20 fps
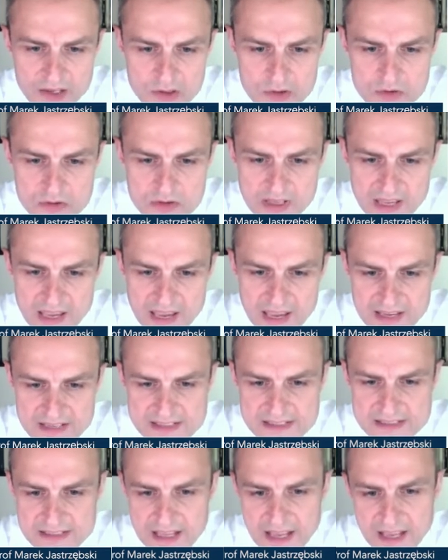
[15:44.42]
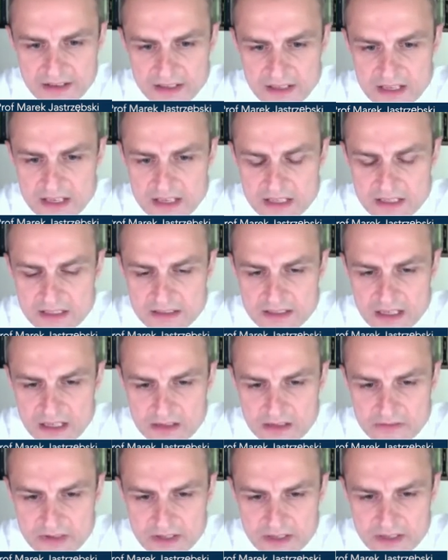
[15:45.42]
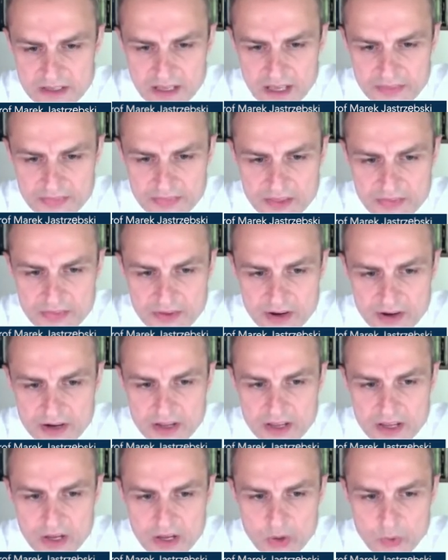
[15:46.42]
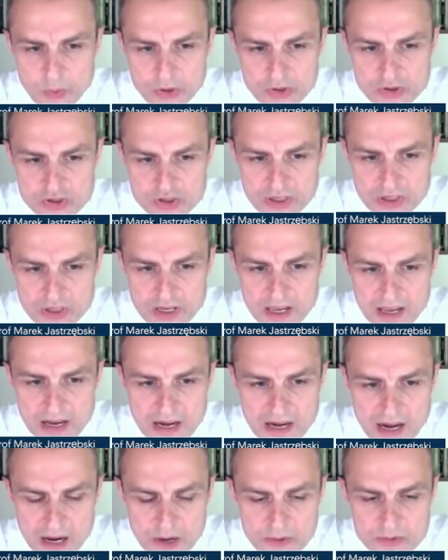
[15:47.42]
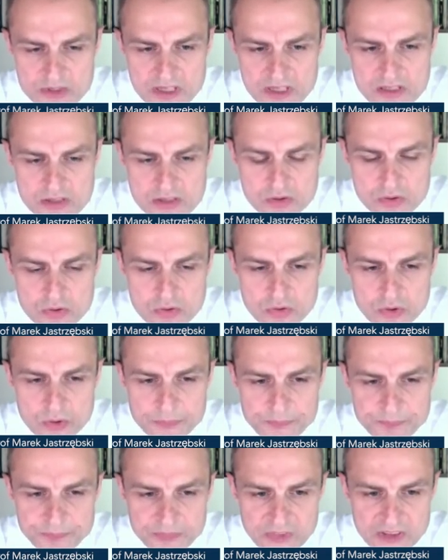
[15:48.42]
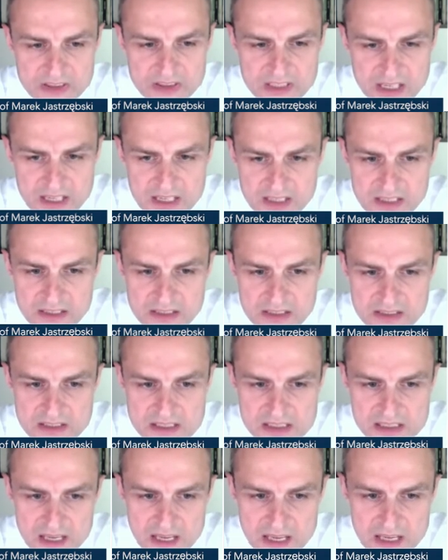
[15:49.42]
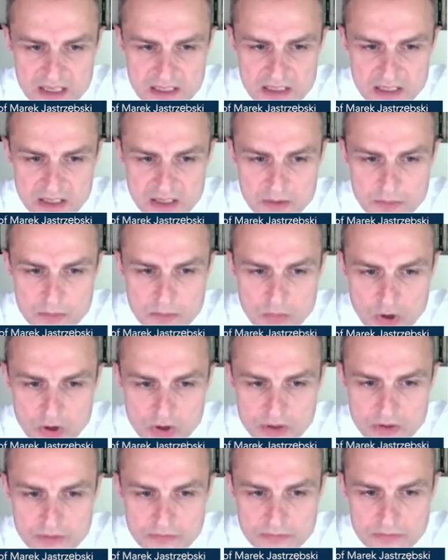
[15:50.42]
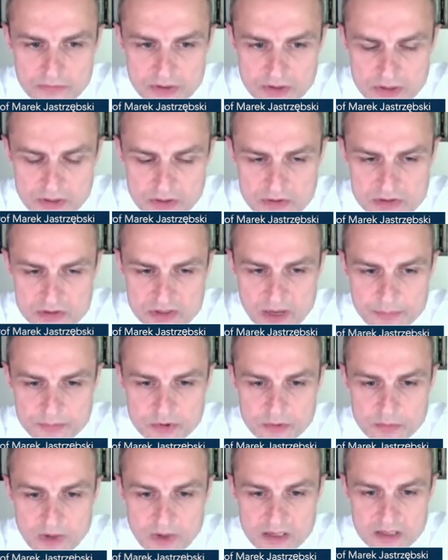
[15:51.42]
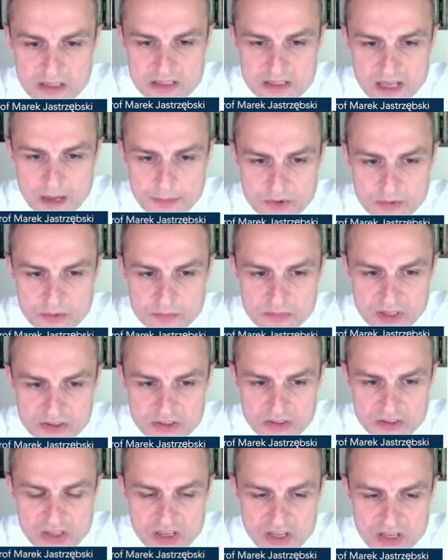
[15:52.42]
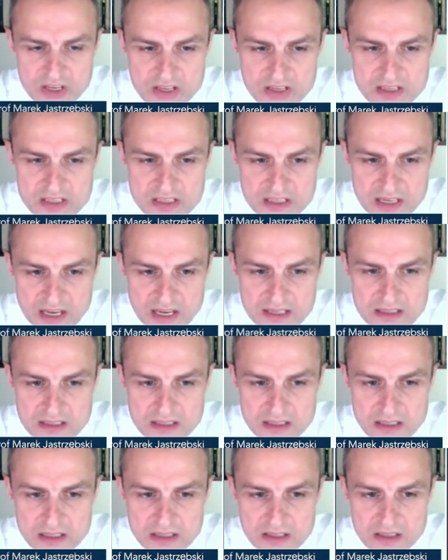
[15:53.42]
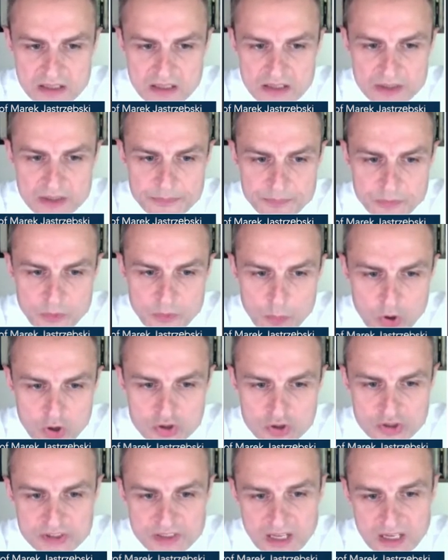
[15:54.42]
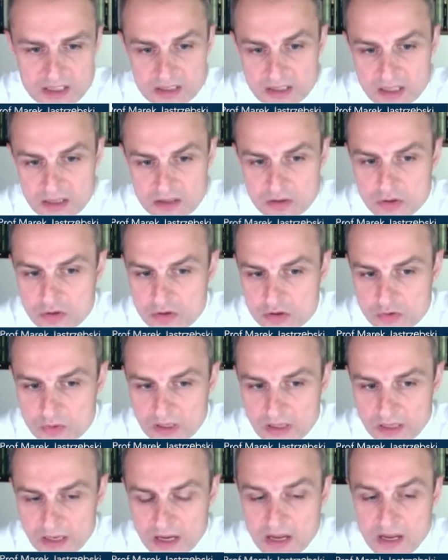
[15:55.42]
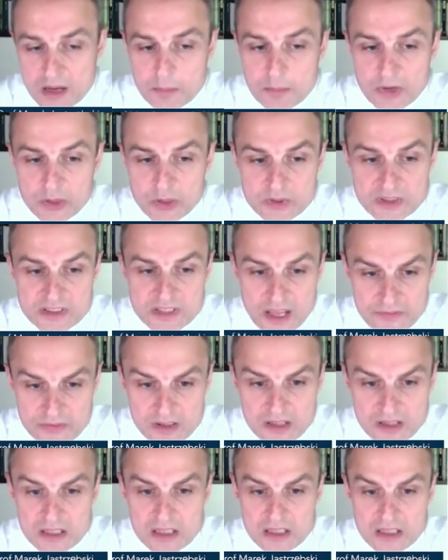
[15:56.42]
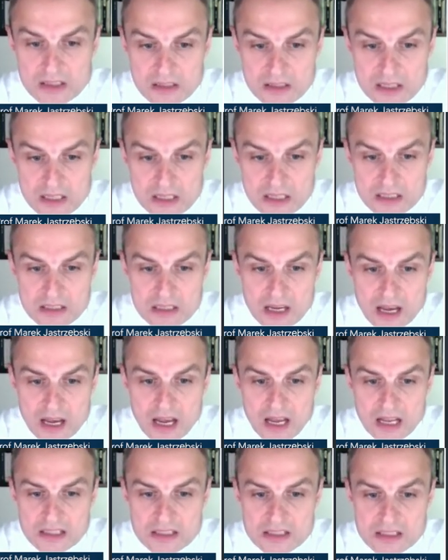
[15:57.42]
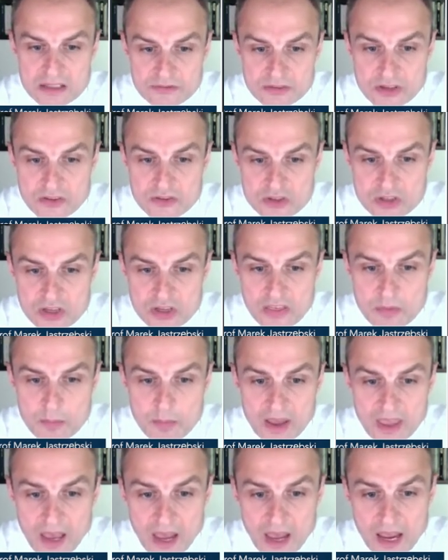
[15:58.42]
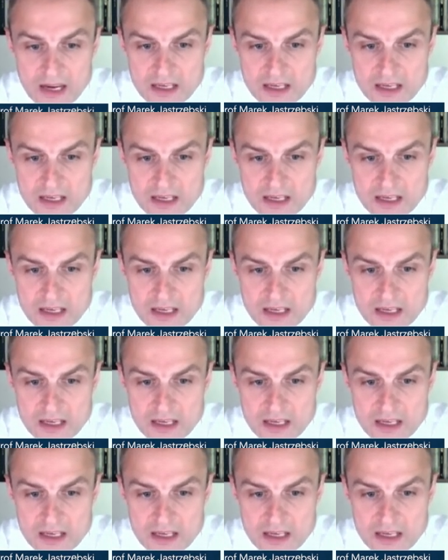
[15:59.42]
I use the S10 delivery catheter, which uh, allows us to um, target the slightly more inferior septum and the septum that is slightly uh, more rotated than usually but we definitely need a different sheet. My